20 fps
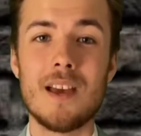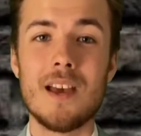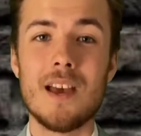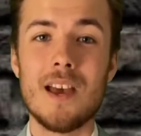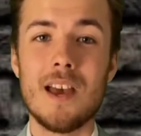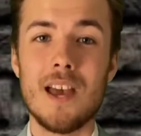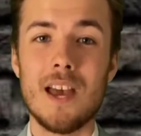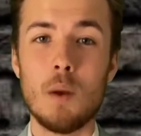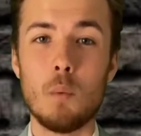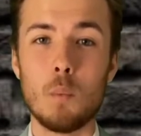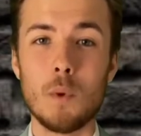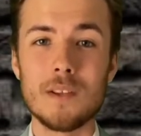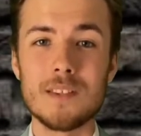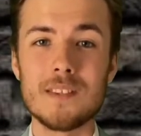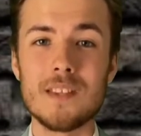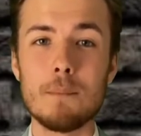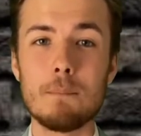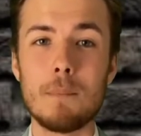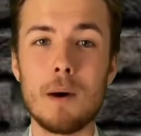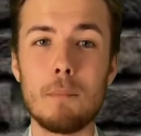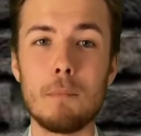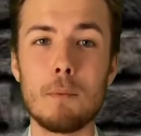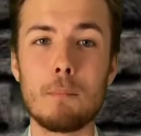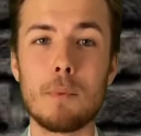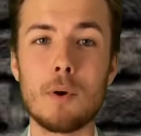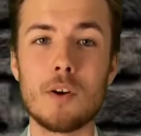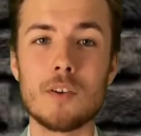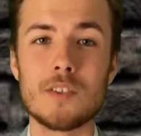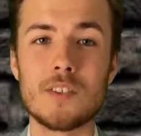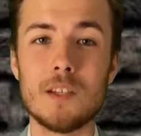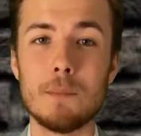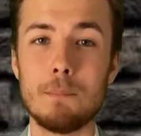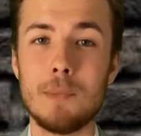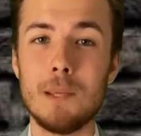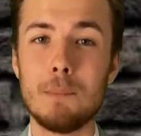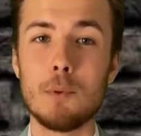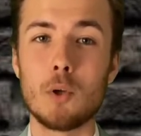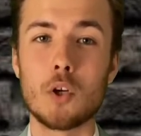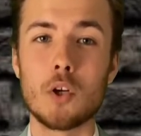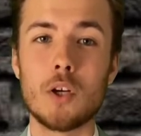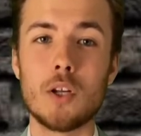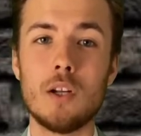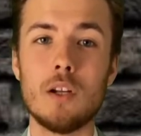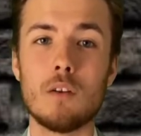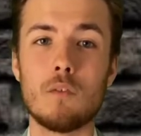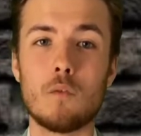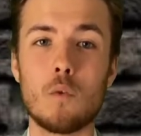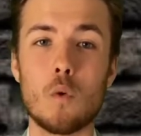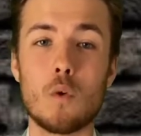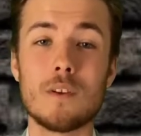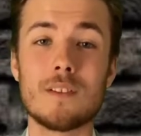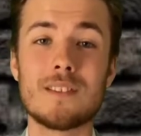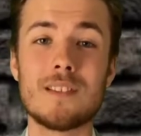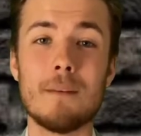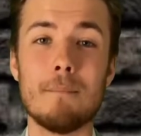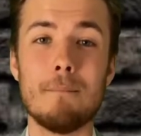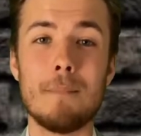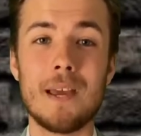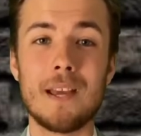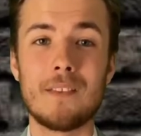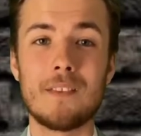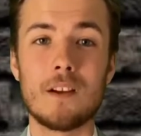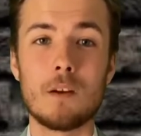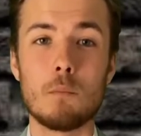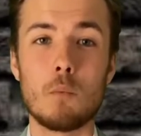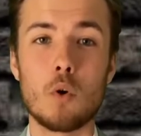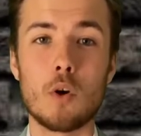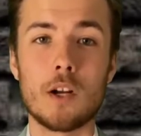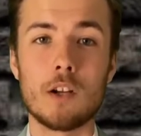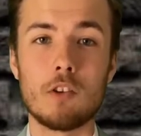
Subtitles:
And once the bubble burst and people couldn't afford to make their mortgage